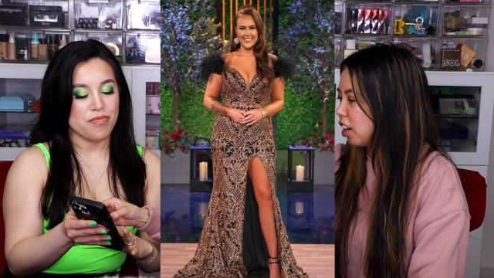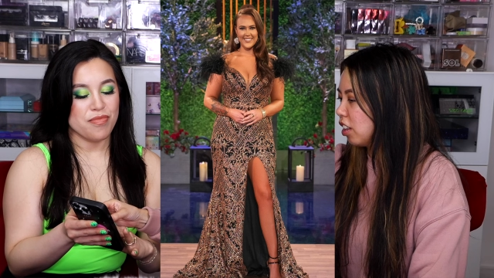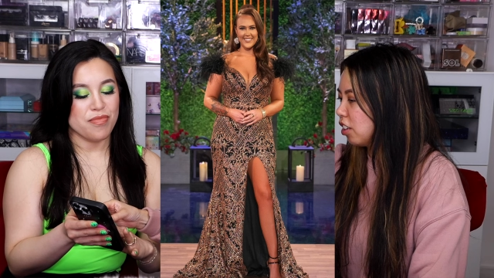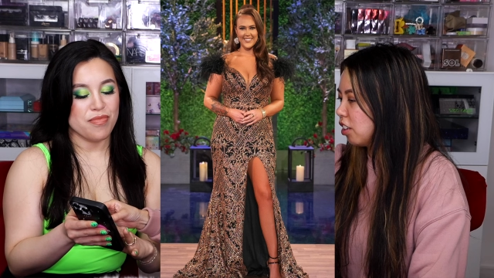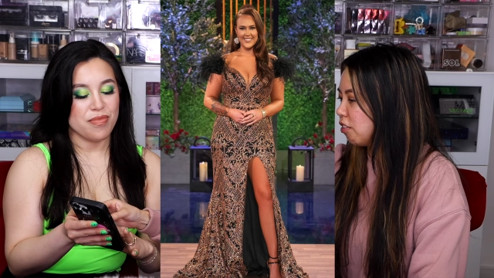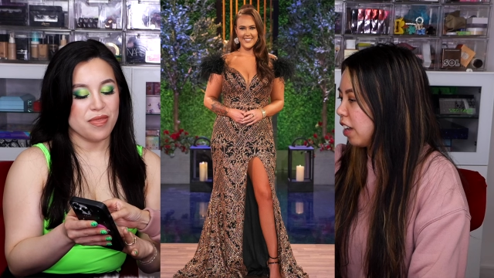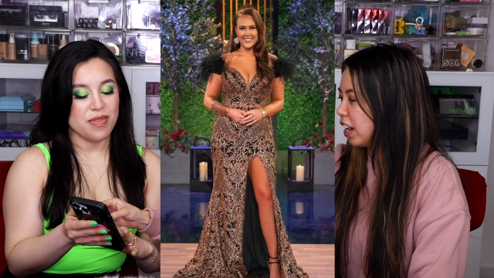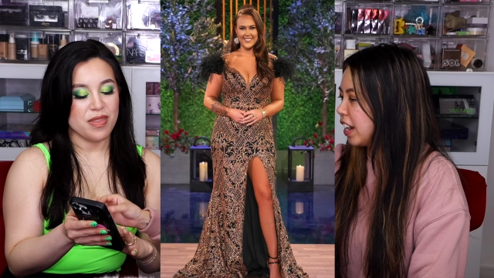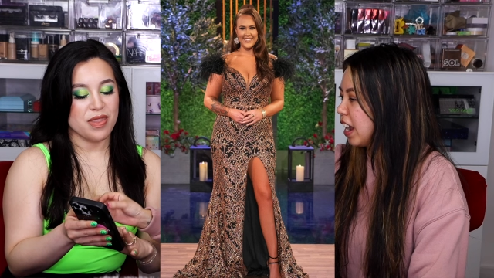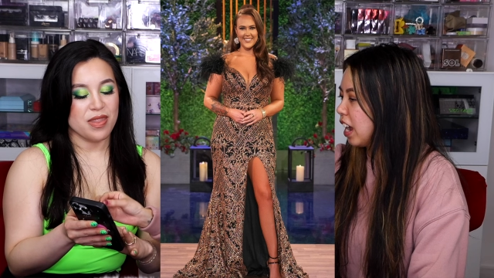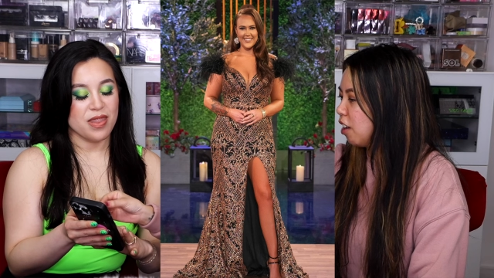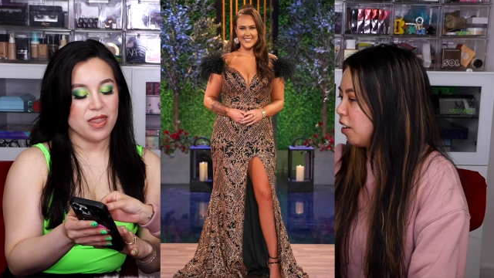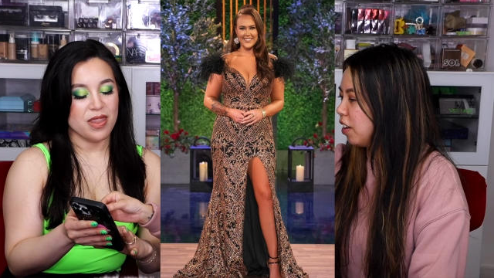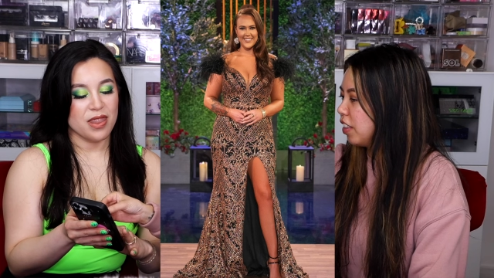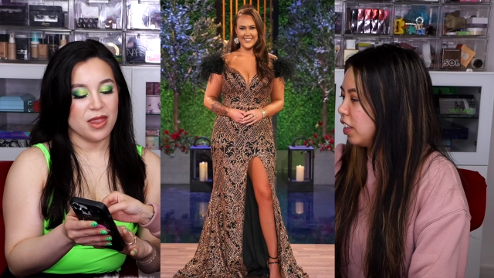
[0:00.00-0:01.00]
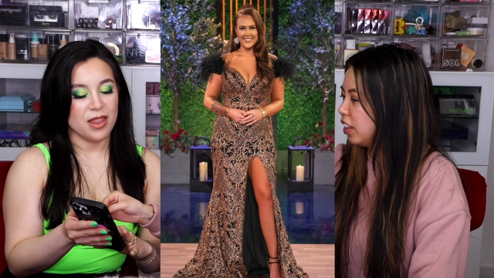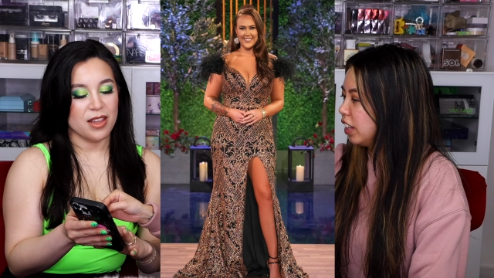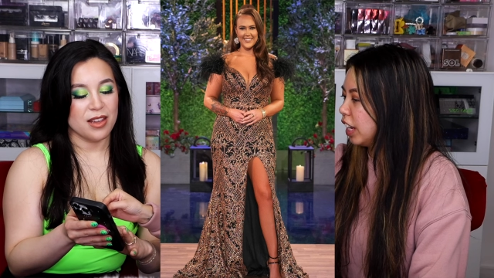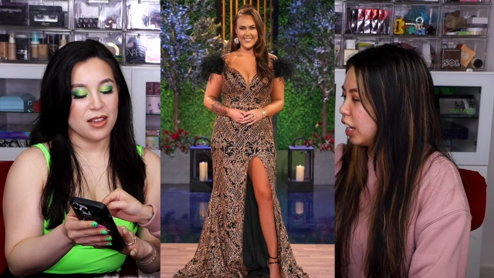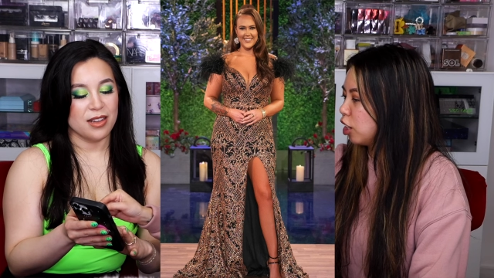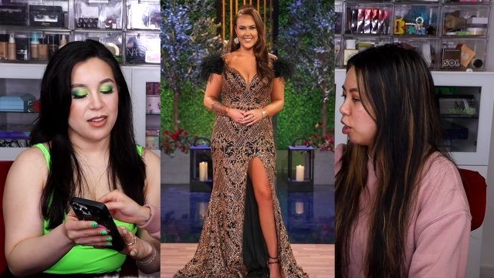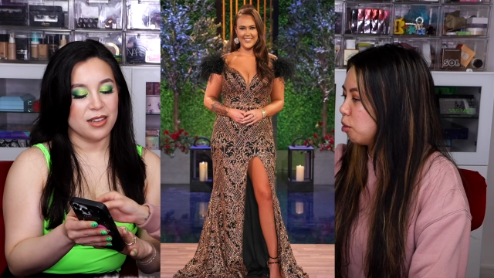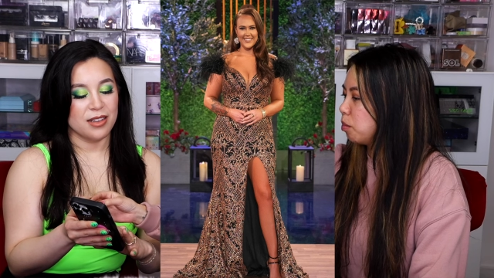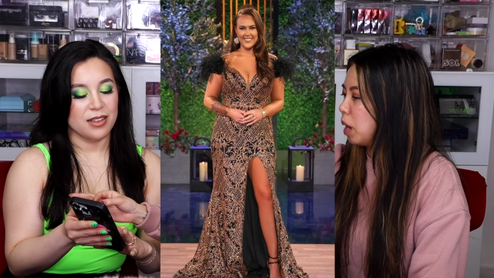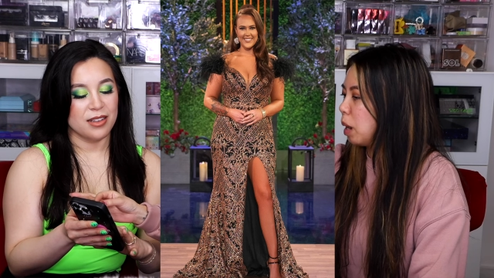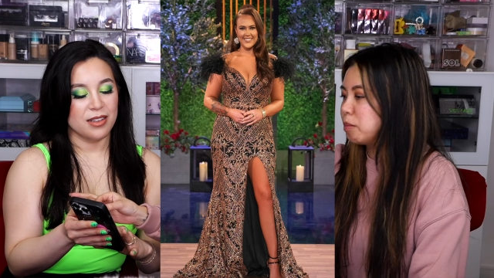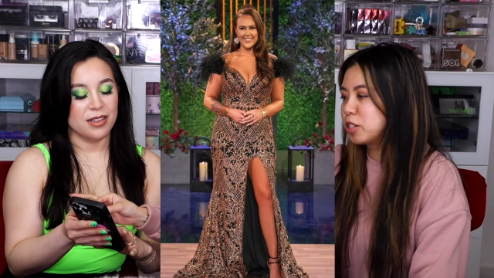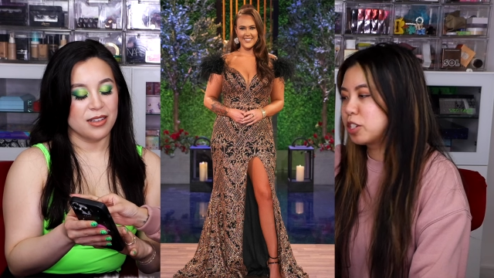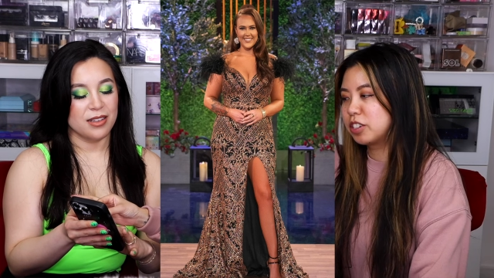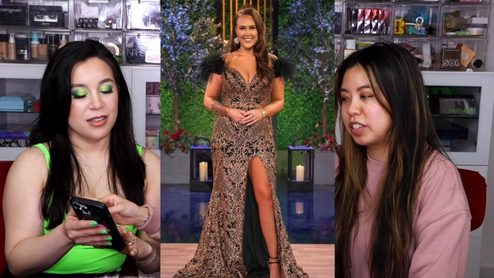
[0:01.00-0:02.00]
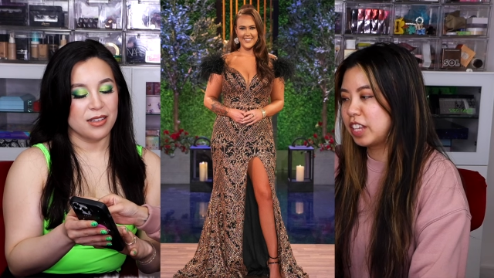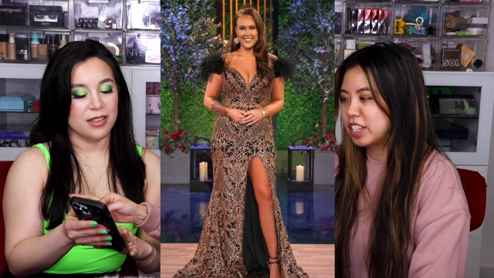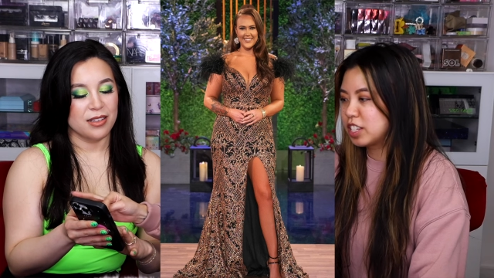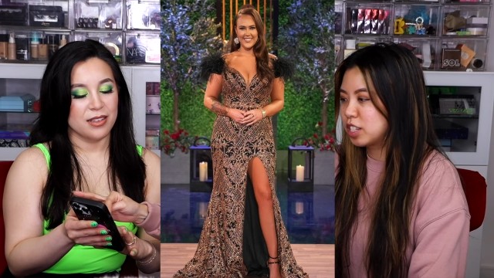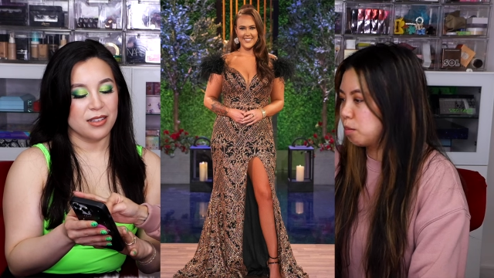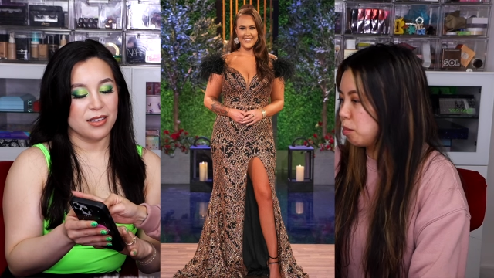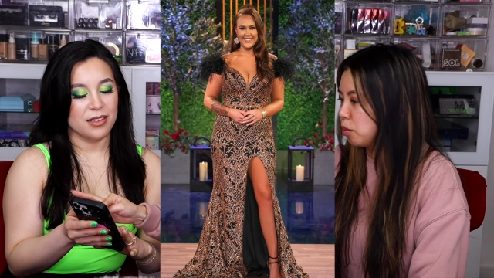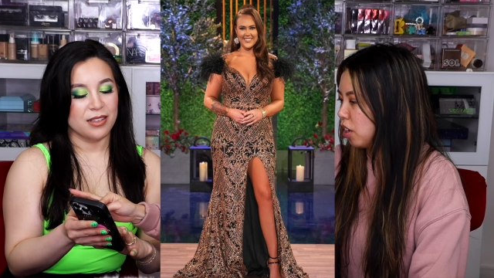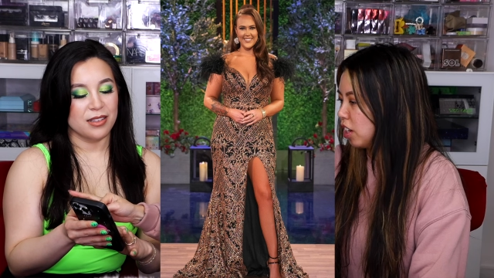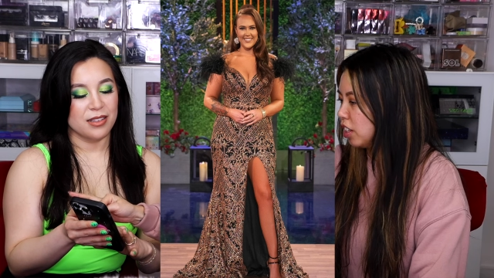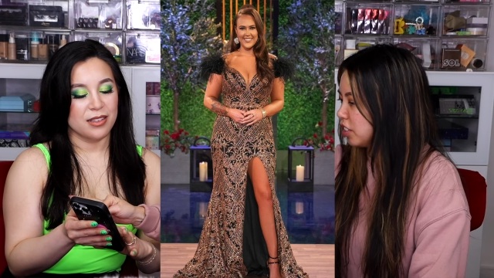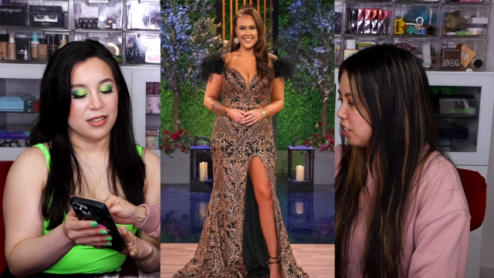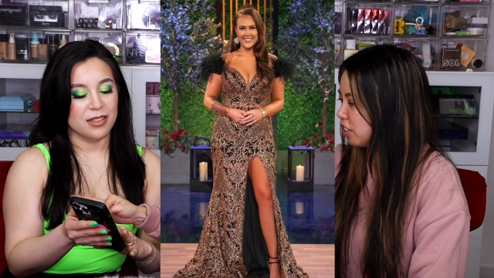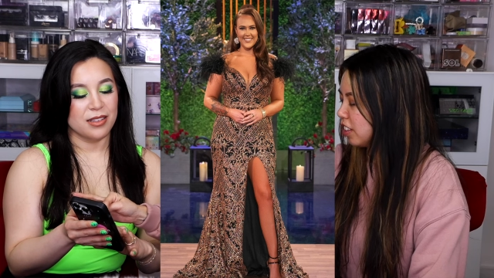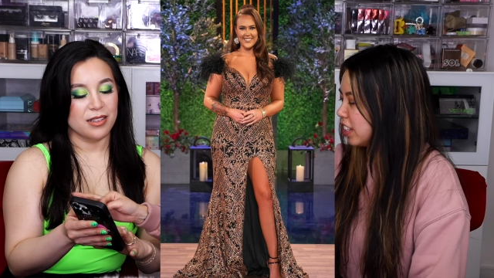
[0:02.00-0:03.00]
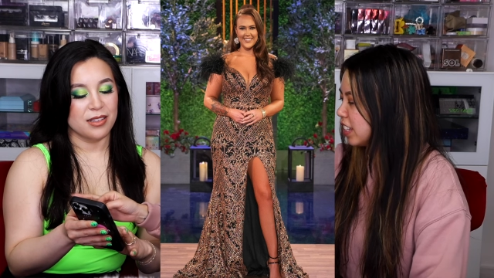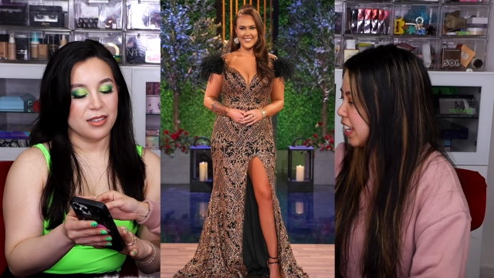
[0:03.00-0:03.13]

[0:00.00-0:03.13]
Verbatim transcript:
Speaker 1: color right now and then like i'm sure that's the bronzer on the